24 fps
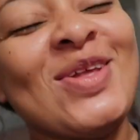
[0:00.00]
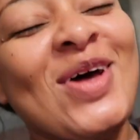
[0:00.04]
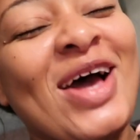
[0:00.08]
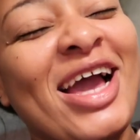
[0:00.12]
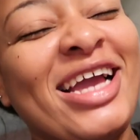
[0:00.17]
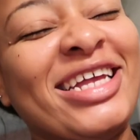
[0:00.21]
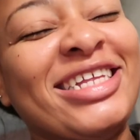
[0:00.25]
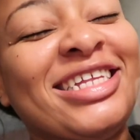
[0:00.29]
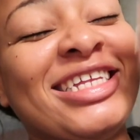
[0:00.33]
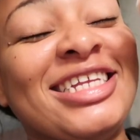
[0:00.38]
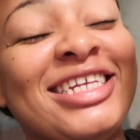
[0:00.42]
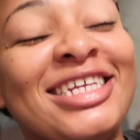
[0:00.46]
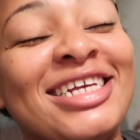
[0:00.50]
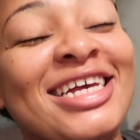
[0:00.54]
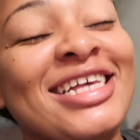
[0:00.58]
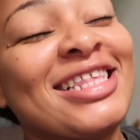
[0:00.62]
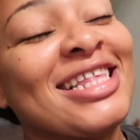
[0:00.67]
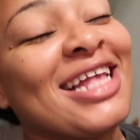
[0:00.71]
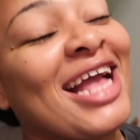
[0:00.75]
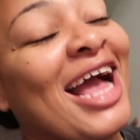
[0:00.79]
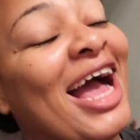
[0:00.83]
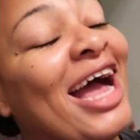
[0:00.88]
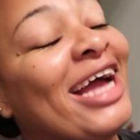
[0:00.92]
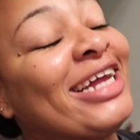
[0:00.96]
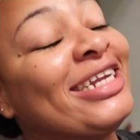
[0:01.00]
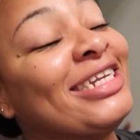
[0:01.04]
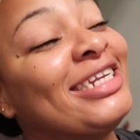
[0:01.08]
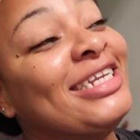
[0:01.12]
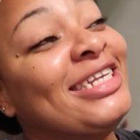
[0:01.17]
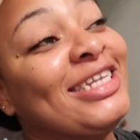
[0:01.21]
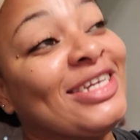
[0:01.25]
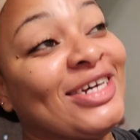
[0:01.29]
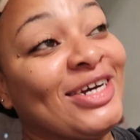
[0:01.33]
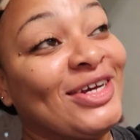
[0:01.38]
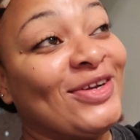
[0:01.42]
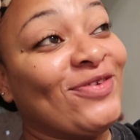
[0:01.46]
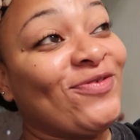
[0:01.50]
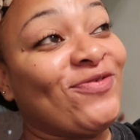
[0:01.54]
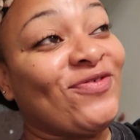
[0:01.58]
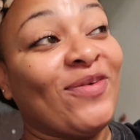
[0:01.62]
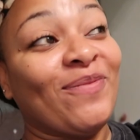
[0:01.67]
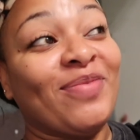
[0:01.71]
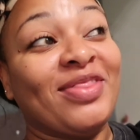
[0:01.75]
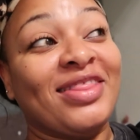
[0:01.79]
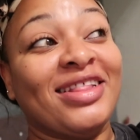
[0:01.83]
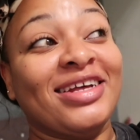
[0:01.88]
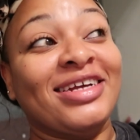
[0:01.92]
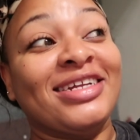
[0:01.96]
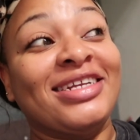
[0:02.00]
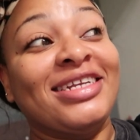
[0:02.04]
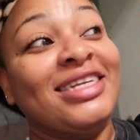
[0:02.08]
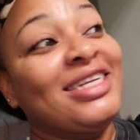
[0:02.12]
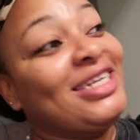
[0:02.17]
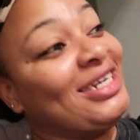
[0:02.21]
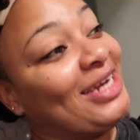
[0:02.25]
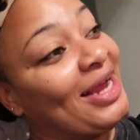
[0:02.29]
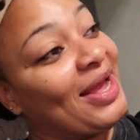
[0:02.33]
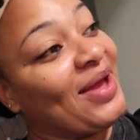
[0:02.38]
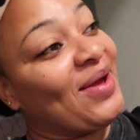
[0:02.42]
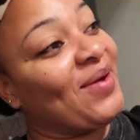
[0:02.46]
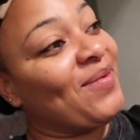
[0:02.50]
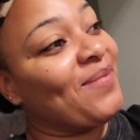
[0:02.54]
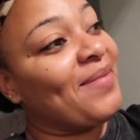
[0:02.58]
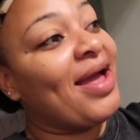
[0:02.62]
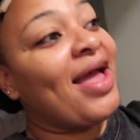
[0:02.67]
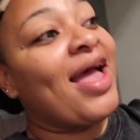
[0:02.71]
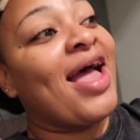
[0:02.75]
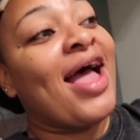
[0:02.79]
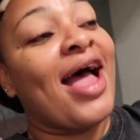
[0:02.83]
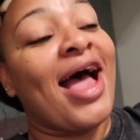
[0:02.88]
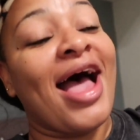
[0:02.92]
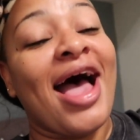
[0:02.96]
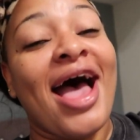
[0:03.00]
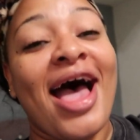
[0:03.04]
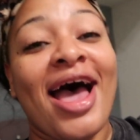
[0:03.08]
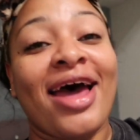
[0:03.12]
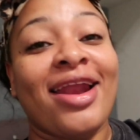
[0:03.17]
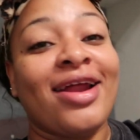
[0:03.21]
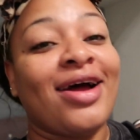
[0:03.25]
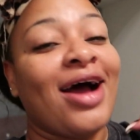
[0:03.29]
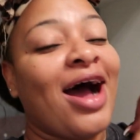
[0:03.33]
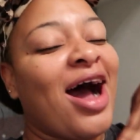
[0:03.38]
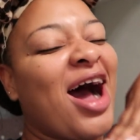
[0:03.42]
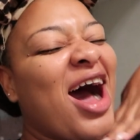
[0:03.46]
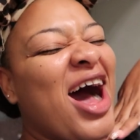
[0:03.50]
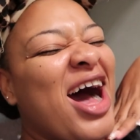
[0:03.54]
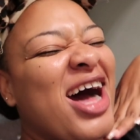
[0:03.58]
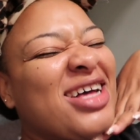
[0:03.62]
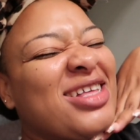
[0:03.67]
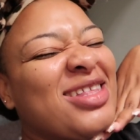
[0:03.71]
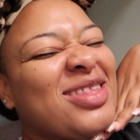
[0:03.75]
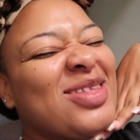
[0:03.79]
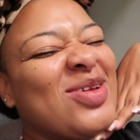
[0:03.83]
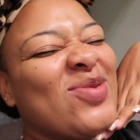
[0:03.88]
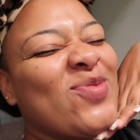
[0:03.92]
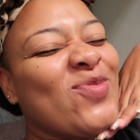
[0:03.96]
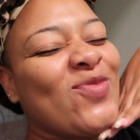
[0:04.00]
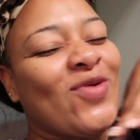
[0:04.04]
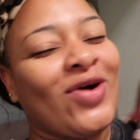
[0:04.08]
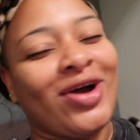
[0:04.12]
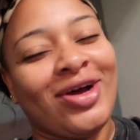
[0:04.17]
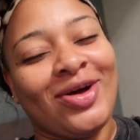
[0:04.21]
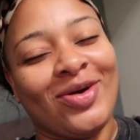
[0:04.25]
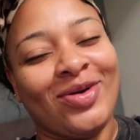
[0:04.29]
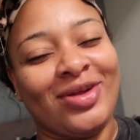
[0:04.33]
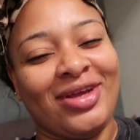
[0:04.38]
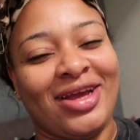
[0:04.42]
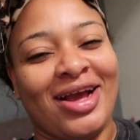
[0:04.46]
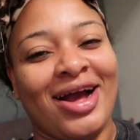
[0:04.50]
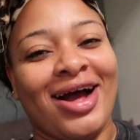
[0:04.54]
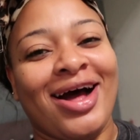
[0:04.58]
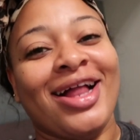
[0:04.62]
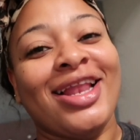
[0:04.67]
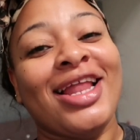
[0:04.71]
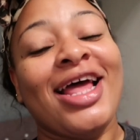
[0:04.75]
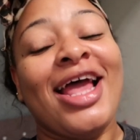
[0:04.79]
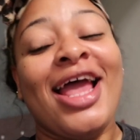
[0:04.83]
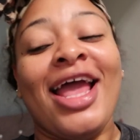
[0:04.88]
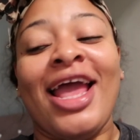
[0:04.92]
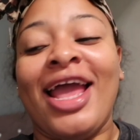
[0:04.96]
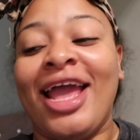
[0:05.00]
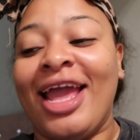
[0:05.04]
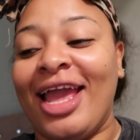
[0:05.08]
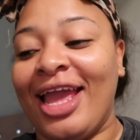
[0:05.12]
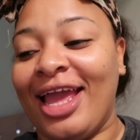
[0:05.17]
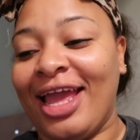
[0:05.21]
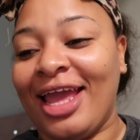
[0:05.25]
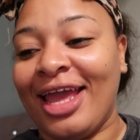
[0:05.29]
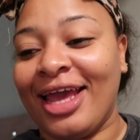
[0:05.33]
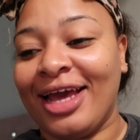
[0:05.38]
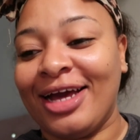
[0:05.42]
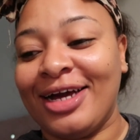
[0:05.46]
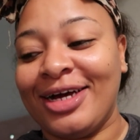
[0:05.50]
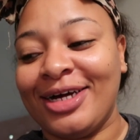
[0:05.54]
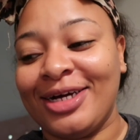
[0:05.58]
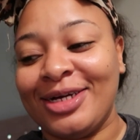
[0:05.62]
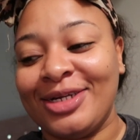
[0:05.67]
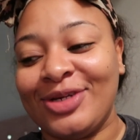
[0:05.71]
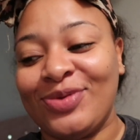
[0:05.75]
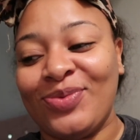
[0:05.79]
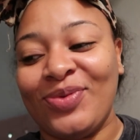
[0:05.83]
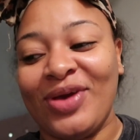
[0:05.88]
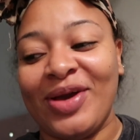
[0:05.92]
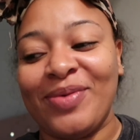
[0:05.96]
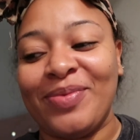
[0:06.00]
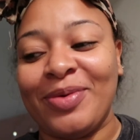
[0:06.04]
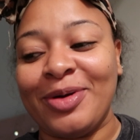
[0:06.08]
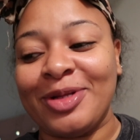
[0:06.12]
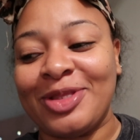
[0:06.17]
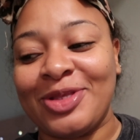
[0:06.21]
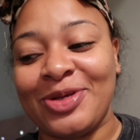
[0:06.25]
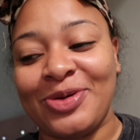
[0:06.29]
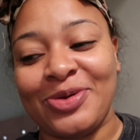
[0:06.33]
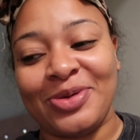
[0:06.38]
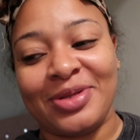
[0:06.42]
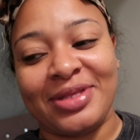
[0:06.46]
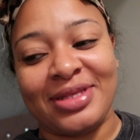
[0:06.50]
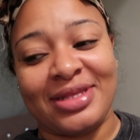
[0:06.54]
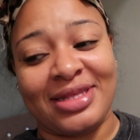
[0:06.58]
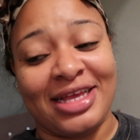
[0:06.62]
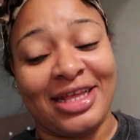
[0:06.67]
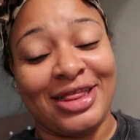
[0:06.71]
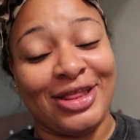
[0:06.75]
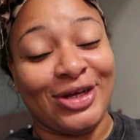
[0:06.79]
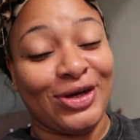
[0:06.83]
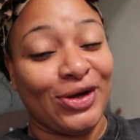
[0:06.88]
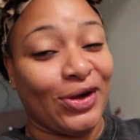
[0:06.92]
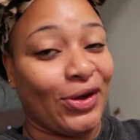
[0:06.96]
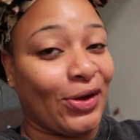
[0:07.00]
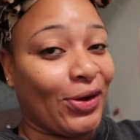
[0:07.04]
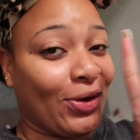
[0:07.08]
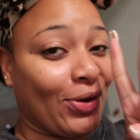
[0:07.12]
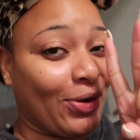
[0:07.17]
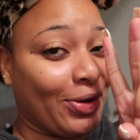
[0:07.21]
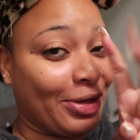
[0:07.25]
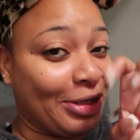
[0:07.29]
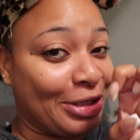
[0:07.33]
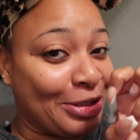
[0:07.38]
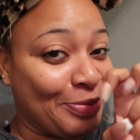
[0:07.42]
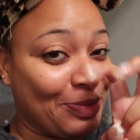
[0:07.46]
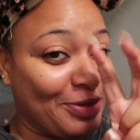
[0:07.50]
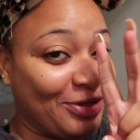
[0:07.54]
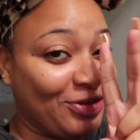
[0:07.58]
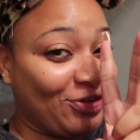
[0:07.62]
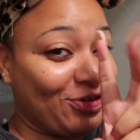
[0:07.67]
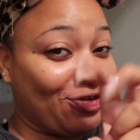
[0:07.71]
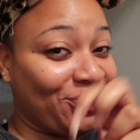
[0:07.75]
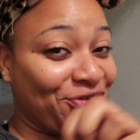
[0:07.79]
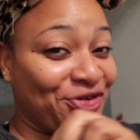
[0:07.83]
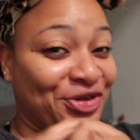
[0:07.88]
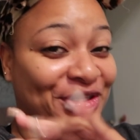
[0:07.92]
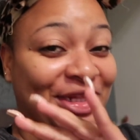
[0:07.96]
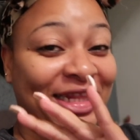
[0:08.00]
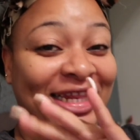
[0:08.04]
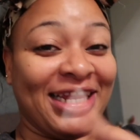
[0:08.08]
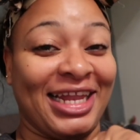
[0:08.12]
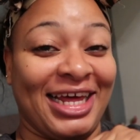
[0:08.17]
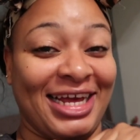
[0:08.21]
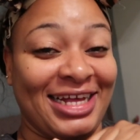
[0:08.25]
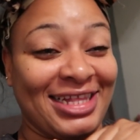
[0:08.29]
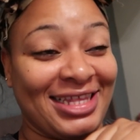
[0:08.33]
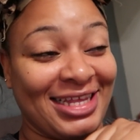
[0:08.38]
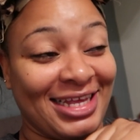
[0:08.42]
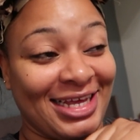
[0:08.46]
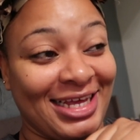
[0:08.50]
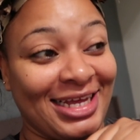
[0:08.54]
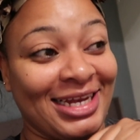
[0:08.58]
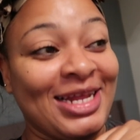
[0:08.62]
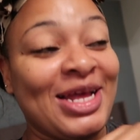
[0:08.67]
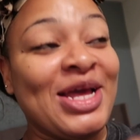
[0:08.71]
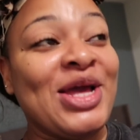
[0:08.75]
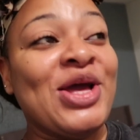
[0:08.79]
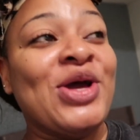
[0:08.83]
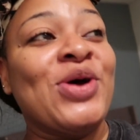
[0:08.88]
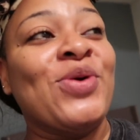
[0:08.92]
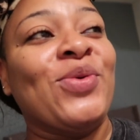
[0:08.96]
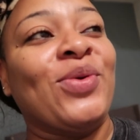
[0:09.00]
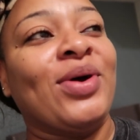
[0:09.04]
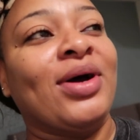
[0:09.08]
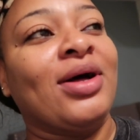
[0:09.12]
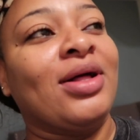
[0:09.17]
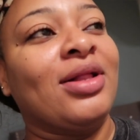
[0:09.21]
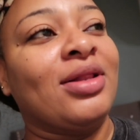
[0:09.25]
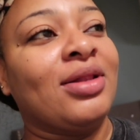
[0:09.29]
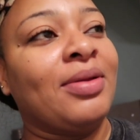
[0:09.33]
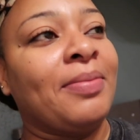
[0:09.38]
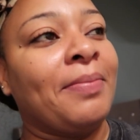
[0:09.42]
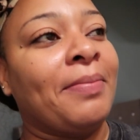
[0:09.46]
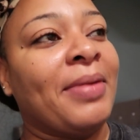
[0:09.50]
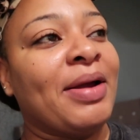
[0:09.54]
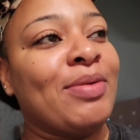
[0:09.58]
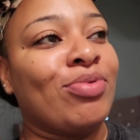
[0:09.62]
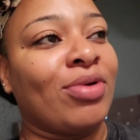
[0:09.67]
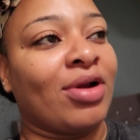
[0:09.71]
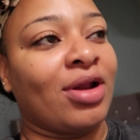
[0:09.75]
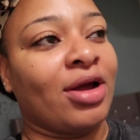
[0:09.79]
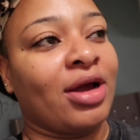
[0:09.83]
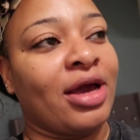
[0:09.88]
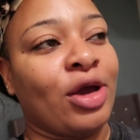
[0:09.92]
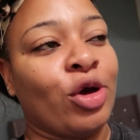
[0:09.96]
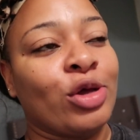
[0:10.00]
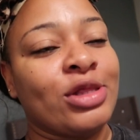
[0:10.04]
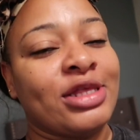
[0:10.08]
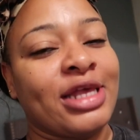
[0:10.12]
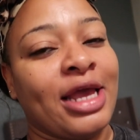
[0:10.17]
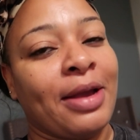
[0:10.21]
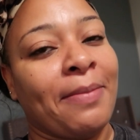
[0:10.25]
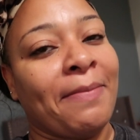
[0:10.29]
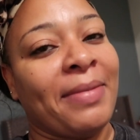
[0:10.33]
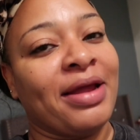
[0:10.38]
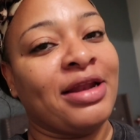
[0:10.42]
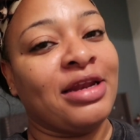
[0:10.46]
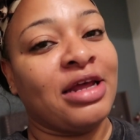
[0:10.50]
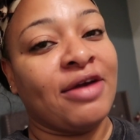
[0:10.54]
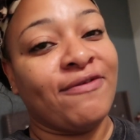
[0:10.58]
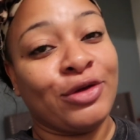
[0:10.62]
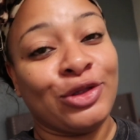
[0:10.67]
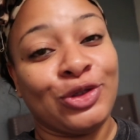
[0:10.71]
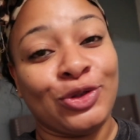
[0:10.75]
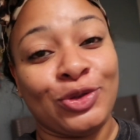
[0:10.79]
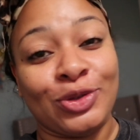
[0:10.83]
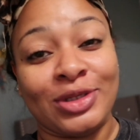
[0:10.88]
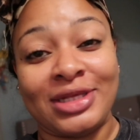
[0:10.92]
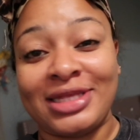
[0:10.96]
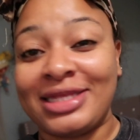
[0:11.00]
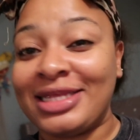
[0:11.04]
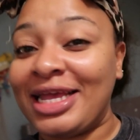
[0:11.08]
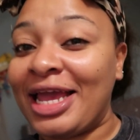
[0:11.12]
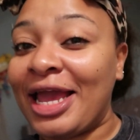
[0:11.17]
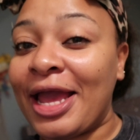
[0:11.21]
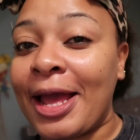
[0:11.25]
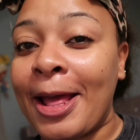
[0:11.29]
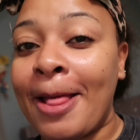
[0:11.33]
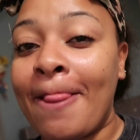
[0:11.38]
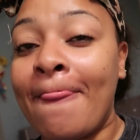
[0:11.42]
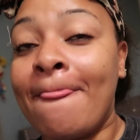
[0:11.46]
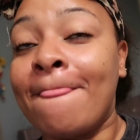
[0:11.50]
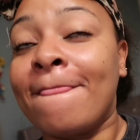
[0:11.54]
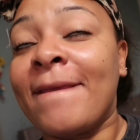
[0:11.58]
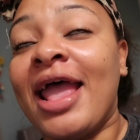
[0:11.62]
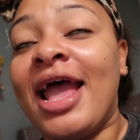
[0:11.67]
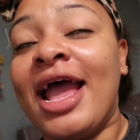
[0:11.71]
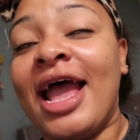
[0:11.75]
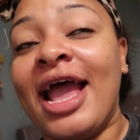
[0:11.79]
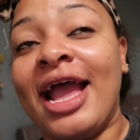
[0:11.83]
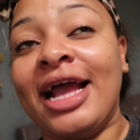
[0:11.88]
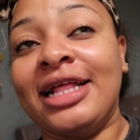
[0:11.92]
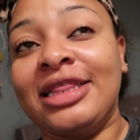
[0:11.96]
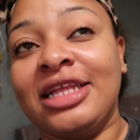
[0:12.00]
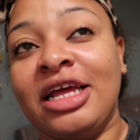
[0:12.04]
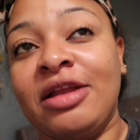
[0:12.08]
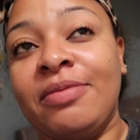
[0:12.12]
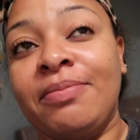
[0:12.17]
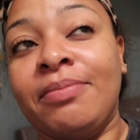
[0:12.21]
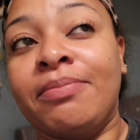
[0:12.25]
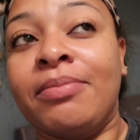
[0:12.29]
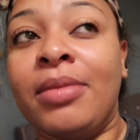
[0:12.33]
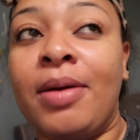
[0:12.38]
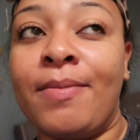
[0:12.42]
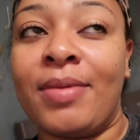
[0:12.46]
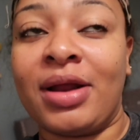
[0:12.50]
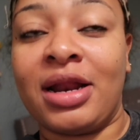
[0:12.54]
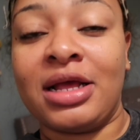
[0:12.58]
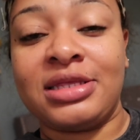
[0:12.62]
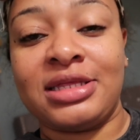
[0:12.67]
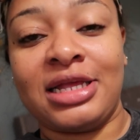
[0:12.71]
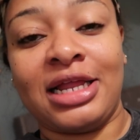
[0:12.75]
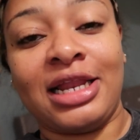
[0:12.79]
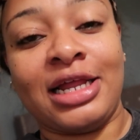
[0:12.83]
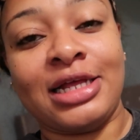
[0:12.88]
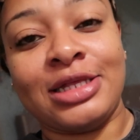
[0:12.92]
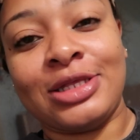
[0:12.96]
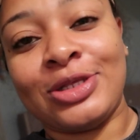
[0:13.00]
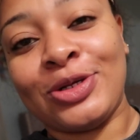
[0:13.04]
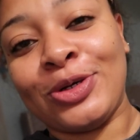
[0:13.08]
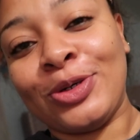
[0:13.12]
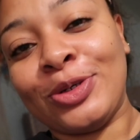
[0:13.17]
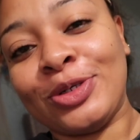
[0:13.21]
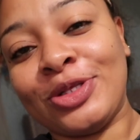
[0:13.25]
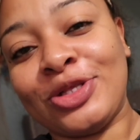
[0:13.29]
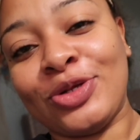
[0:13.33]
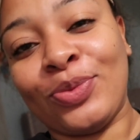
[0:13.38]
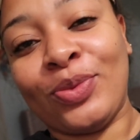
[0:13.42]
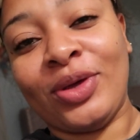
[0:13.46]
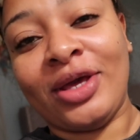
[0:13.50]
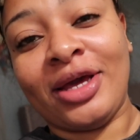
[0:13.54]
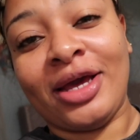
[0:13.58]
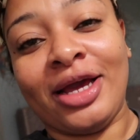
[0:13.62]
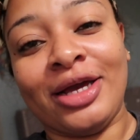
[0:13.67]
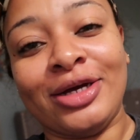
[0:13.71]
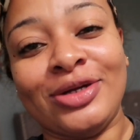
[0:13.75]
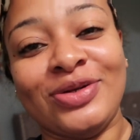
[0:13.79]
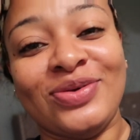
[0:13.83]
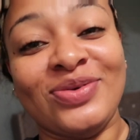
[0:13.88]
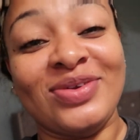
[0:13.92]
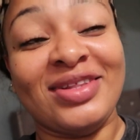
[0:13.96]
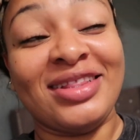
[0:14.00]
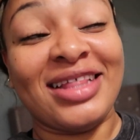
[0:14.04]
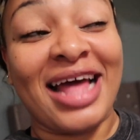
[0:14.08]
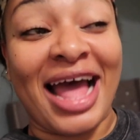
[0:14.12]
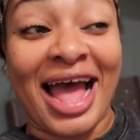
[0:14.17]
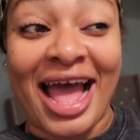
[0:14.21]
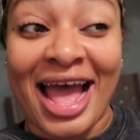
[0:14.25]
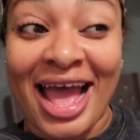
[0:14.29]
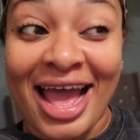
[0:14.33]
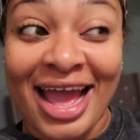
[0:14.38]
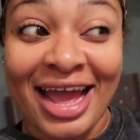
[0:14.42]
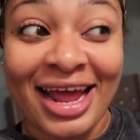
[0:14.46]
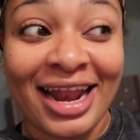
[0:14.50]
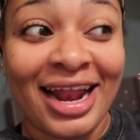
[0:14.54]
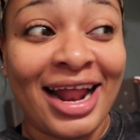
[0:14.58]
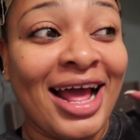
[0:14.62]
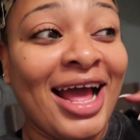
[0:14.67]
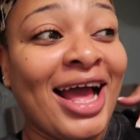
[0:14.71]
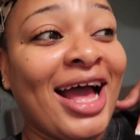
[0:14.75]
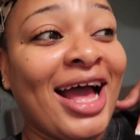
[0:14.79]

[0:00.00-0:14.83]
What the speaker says: so I just got done from the gym. I had an awesome workout, y'all, and we're about to go see the Christmas tree lighting. Well, my brother gonna take my nephew to go see it, and then my mother said let's go, so we're gonna do that.